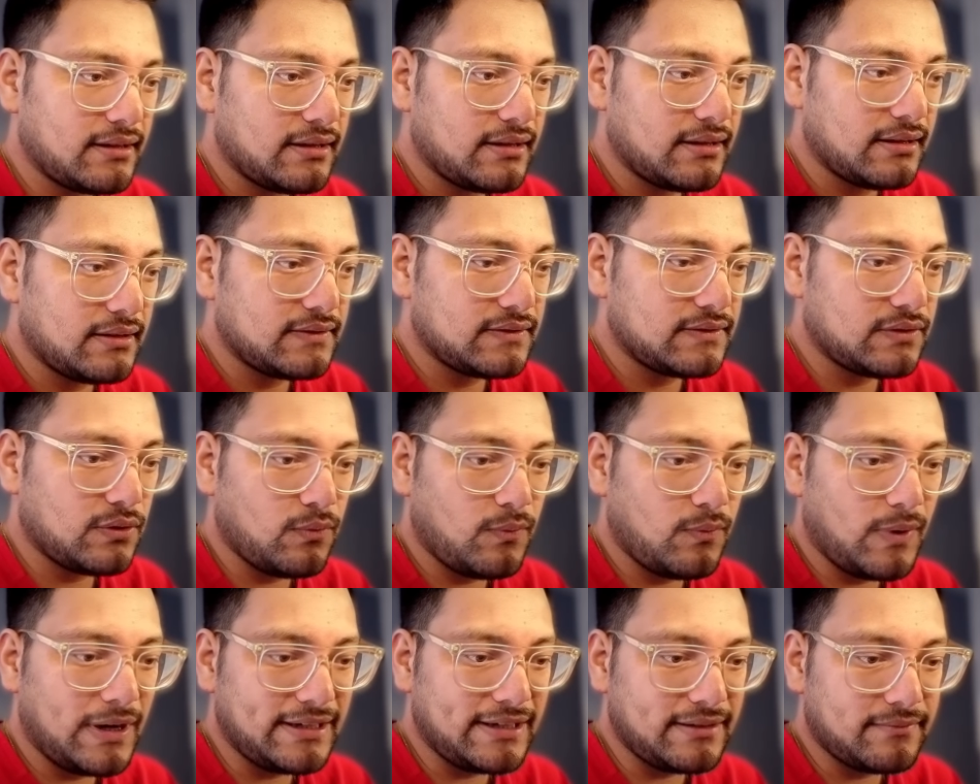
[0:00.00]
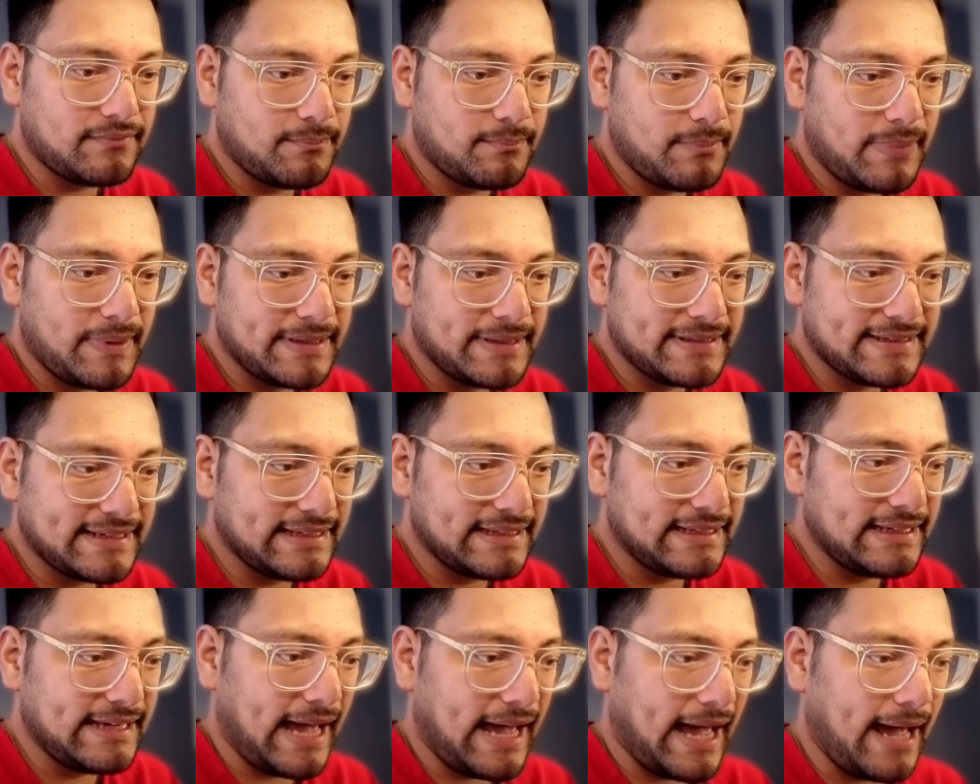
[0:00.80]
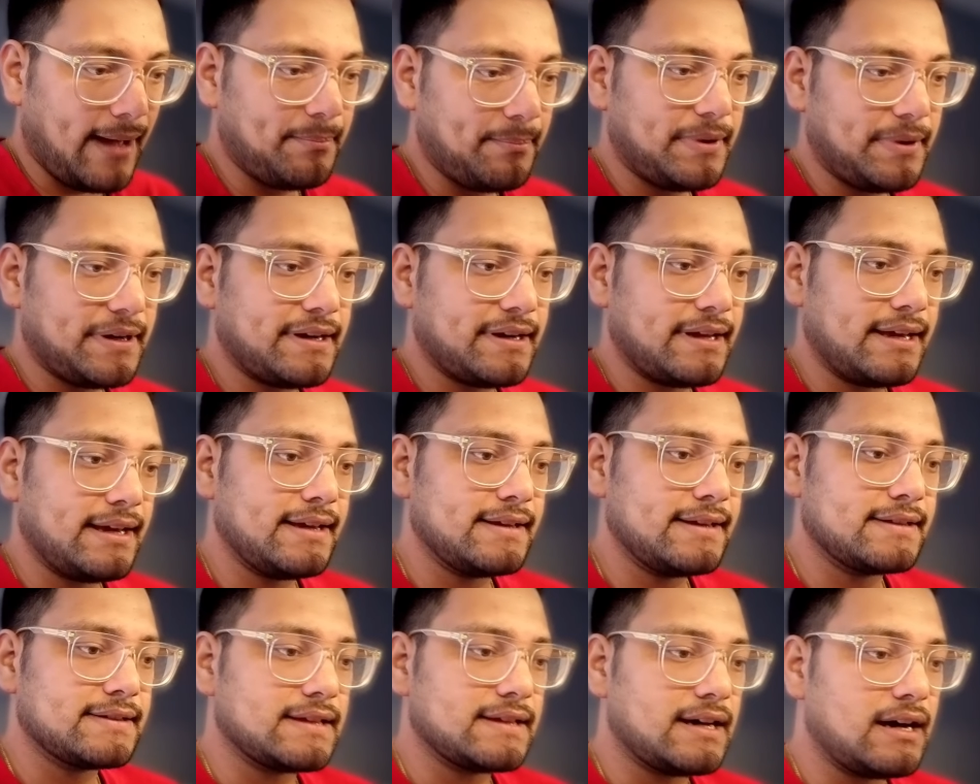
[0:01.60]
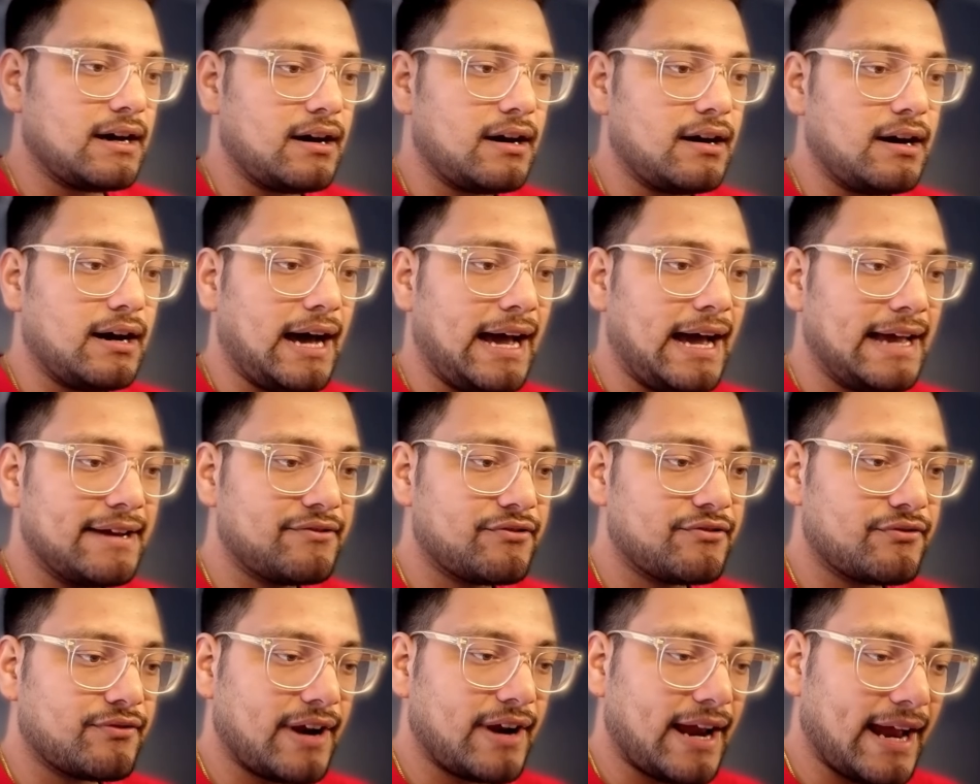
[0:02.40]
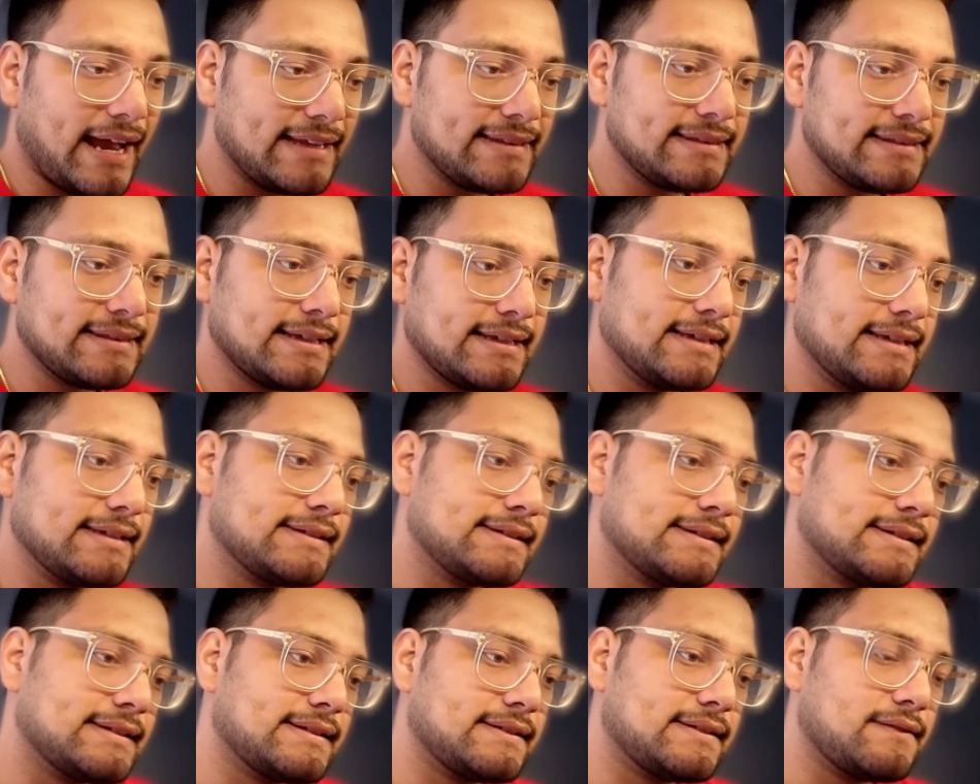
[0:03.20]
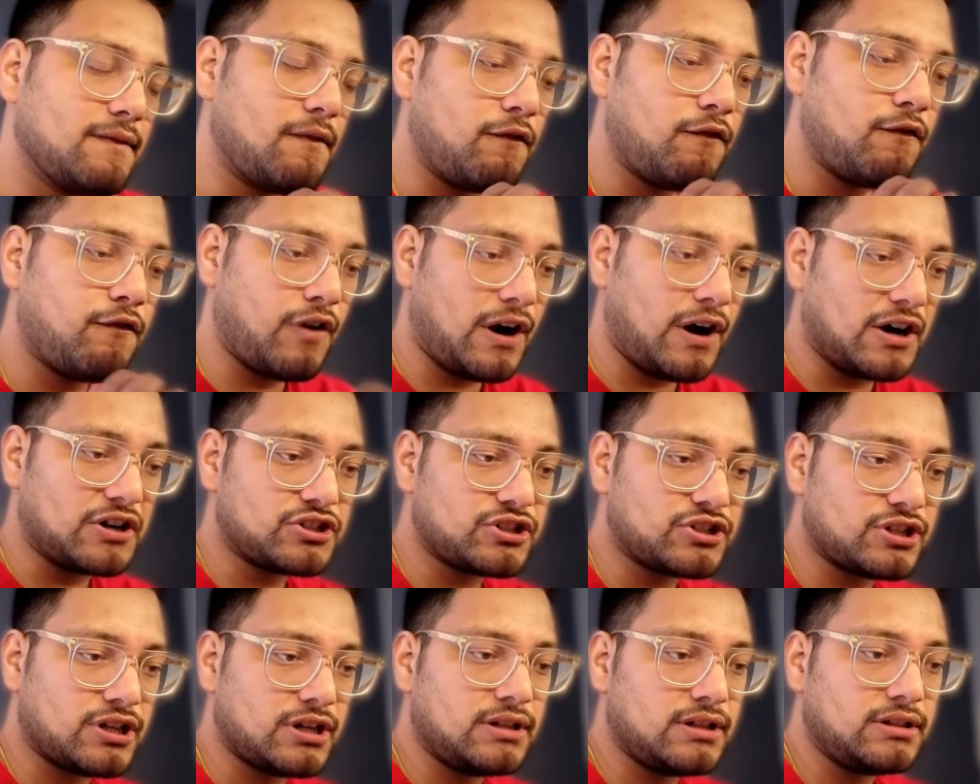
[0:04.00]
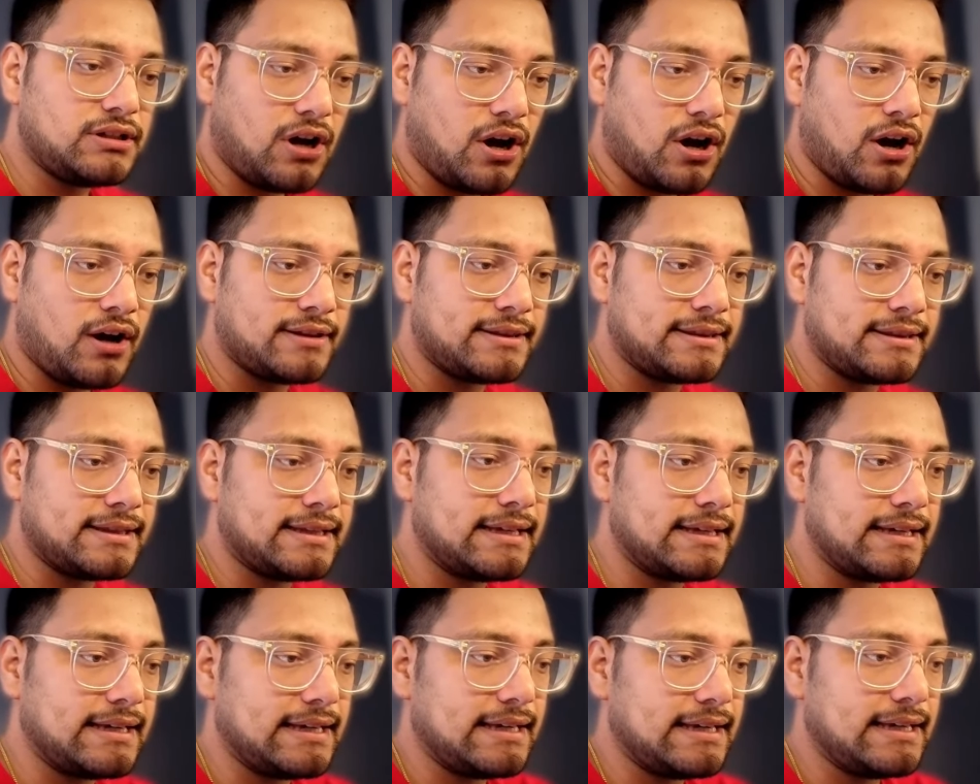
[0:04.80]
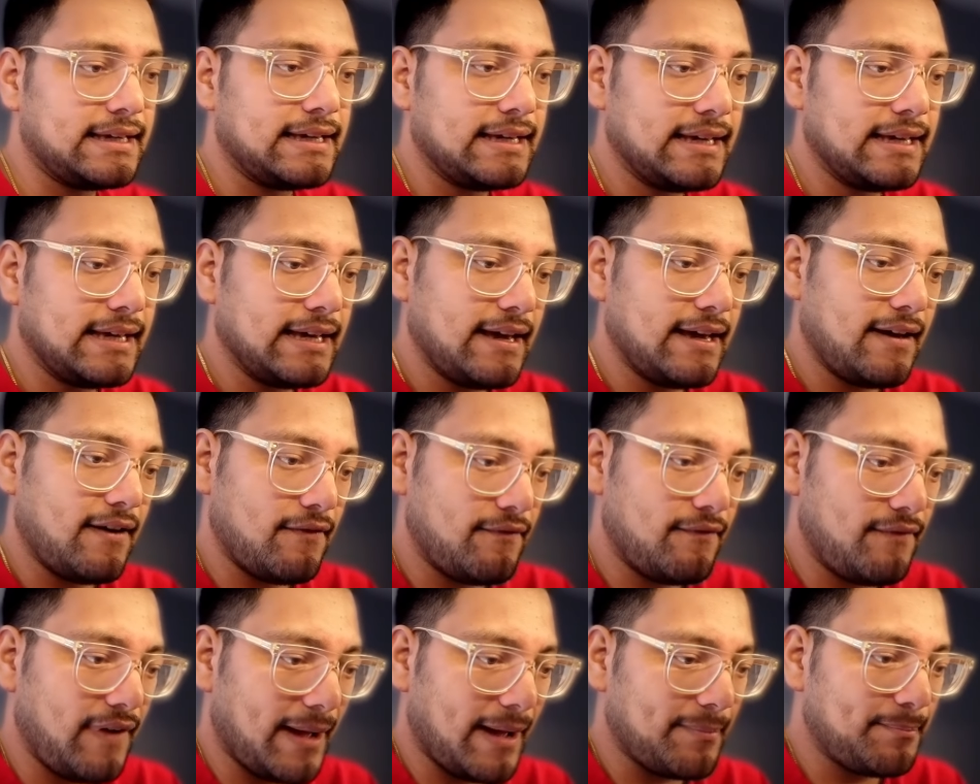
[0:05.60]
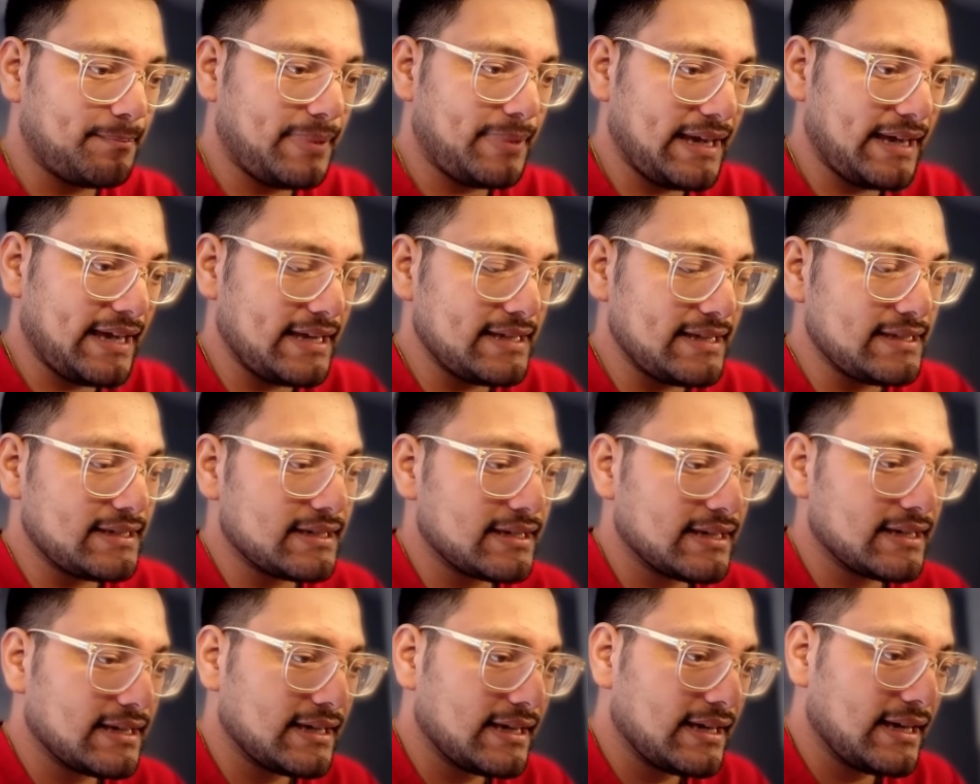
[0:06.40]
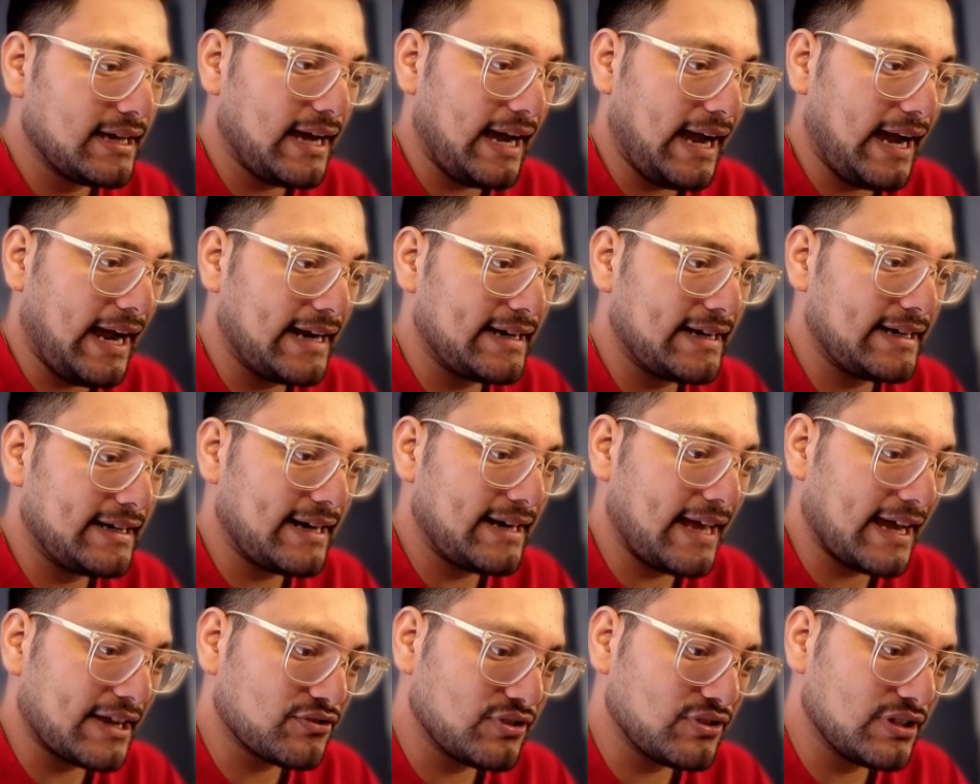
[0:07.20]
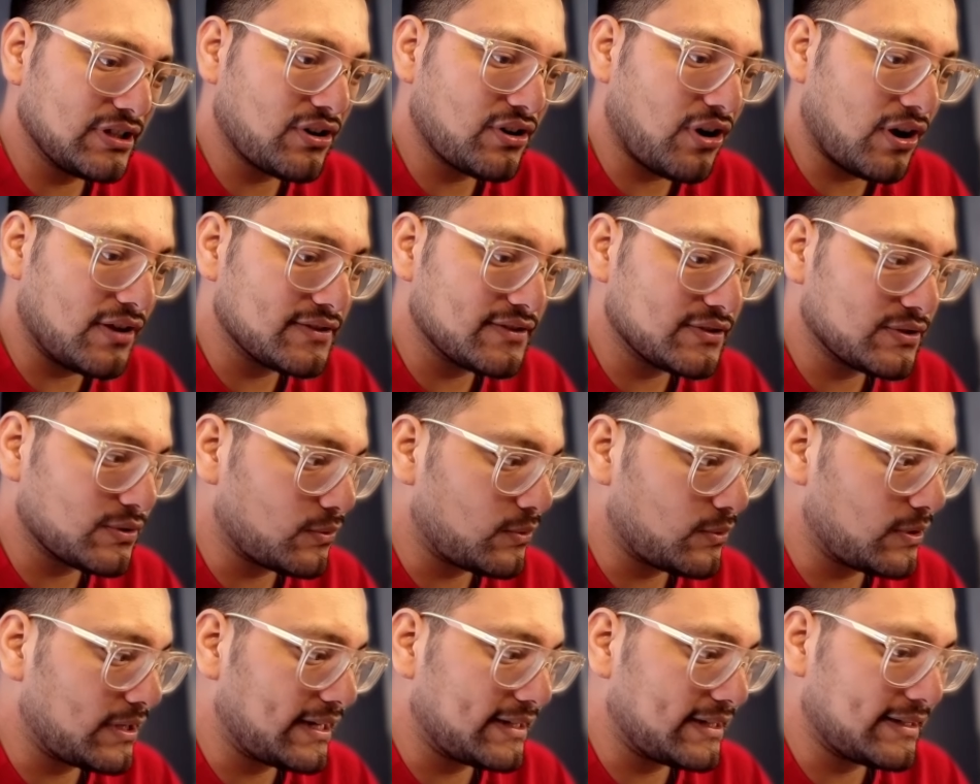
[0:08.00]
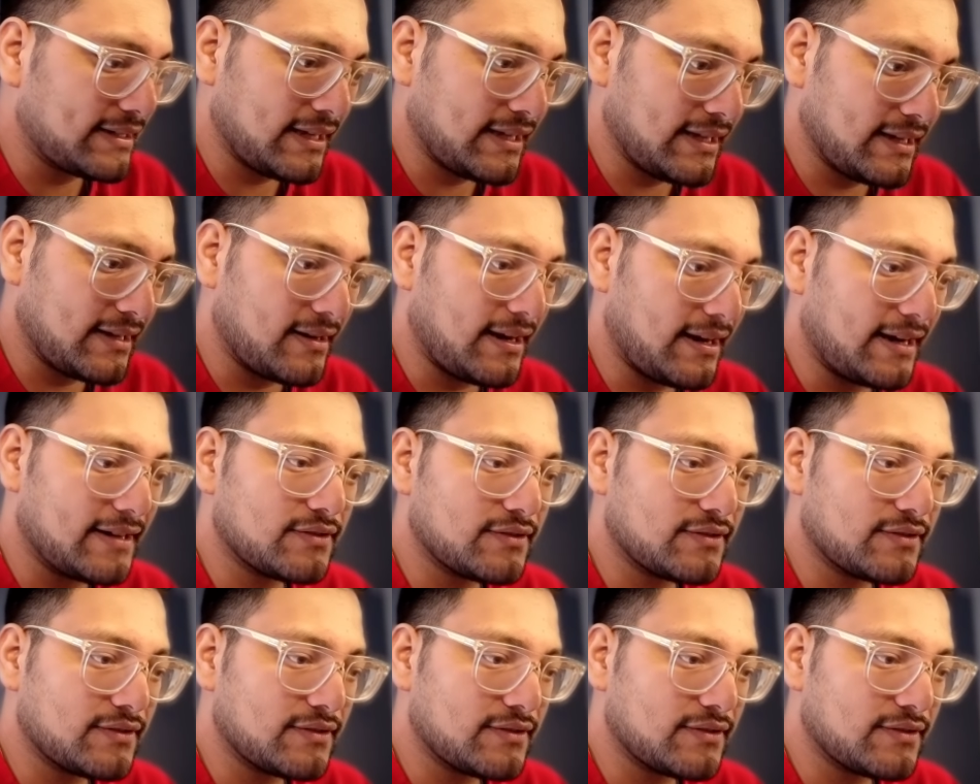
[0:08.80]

So what basically happened is I ran this function on the web page and it actually consoled it here, right?